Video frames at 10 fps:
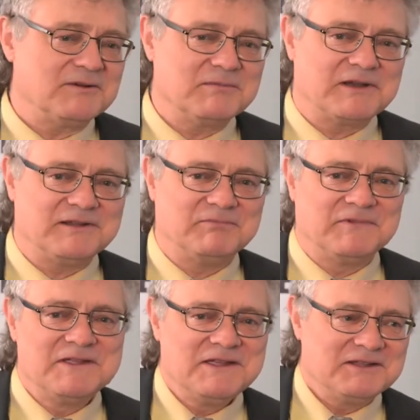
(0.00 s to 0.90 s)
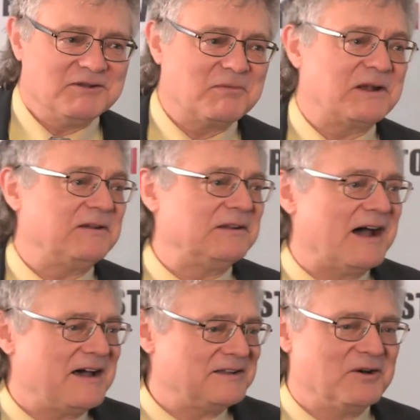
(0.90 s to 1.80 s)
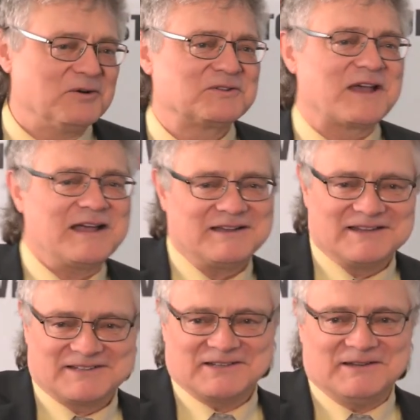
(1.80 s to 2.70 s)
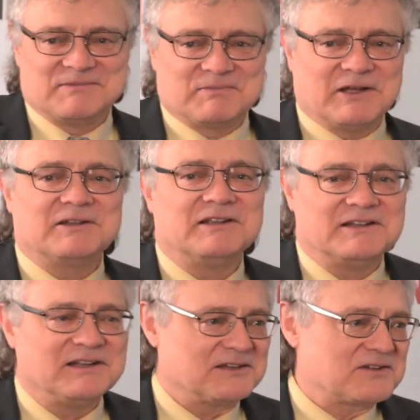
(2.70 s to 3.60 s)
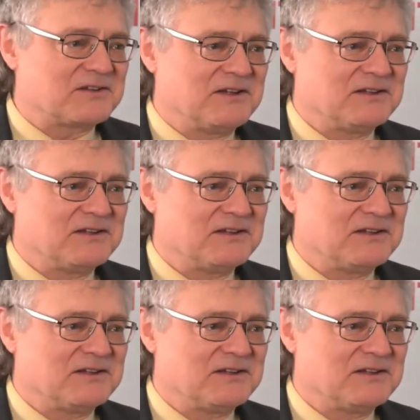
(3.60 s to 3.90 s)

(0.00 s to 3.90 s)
nobody, nobody uh, knows that, I seem, but it is.